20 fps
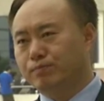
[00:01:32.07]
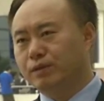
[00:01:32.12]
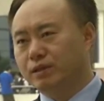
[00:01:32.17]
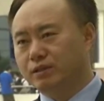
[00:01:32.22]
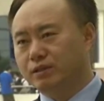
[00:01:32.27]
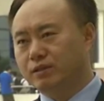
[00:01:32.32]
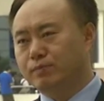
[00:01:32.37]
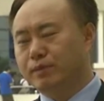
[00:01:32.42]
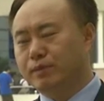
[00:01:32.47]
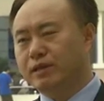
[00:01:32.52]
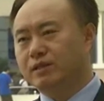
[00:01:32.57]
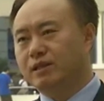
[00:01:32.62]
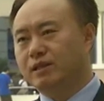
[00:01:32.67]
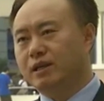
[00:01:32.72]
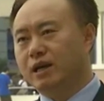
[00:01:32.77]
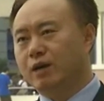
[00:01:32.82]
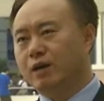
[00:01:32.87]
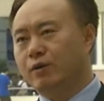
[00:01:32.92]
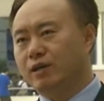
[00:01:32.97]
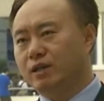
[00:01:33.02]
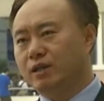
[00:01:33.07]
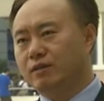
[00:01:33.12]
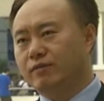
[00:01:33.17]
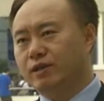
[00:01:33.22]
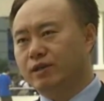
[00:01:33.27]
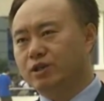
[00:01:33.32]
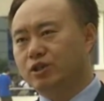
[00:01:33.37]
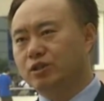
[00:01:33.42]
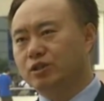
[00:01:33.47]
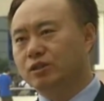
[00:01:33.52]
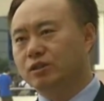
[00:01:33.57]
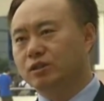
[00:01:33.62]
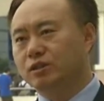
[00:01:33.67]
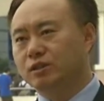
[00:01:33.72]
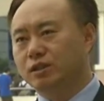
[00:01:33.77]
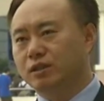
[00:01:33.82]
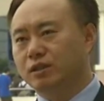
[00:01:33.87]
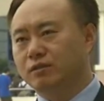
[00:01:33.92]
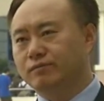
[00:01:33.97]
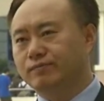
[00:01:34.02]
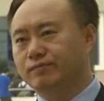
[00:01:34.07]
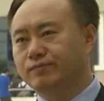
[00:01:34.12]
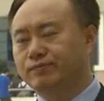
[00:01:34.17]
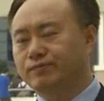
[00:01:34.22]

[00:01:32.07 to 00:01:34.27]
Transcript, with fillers: uh, is based on our innovation, you know.